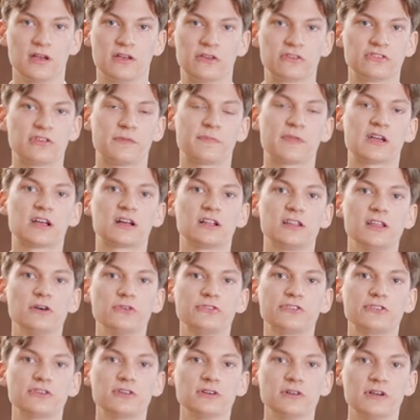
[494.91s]
something
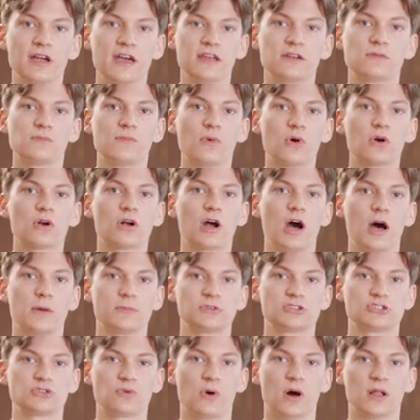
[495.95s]
closer and more
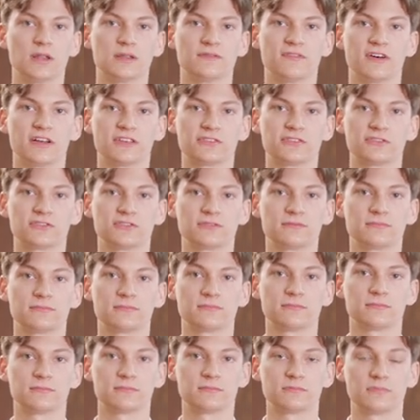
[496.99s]
common to all of us,
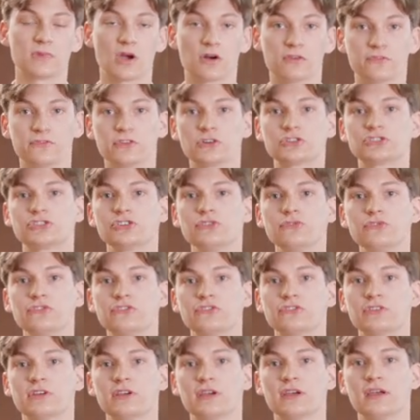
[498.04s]
our
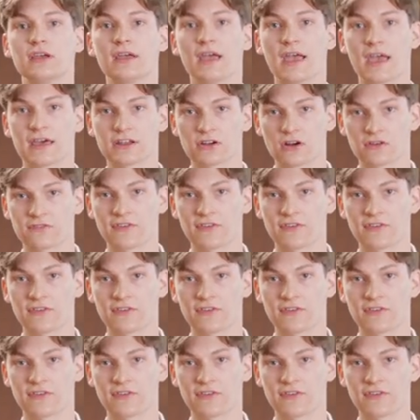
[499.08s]
virtues and our